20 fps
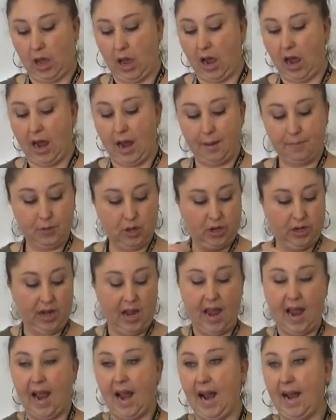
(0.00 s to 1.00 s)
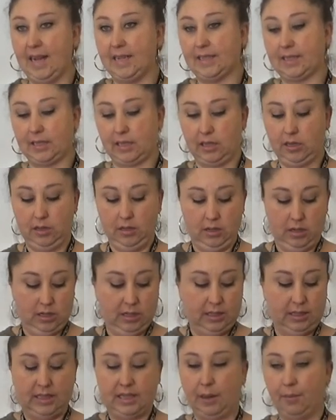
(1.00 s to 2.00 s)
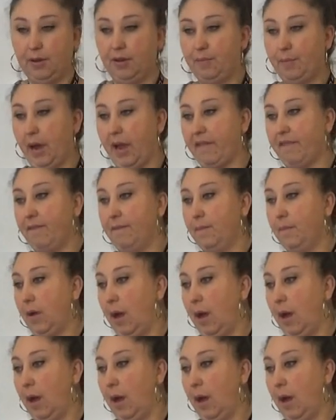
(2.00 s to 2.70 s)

I'm going to ask some of my,